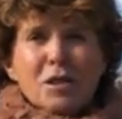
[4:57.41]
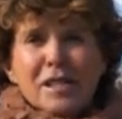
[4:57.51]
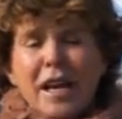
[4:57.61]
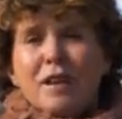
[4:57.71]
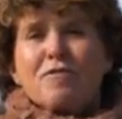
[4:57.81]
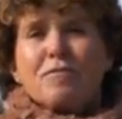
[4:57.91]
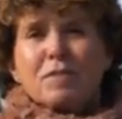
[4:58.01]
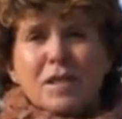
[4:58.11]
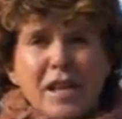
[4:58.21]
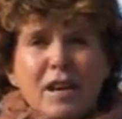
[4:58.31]

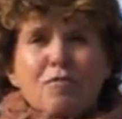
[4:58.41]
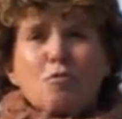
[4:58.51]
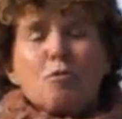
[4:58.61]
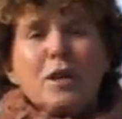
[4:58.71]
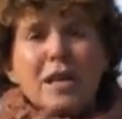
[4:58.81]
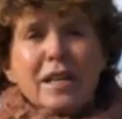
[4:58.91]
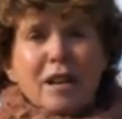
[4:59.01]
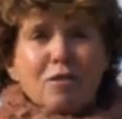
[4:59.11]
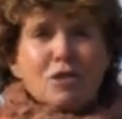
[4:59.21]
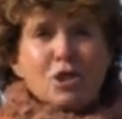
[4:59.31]
safe green
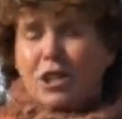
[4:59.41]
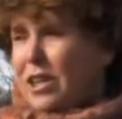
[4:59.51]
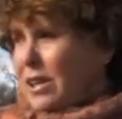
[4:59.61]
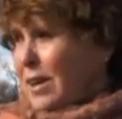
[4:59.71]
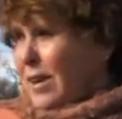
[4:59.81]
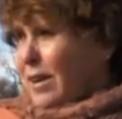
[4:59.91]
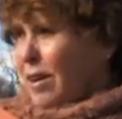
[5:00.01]
energy.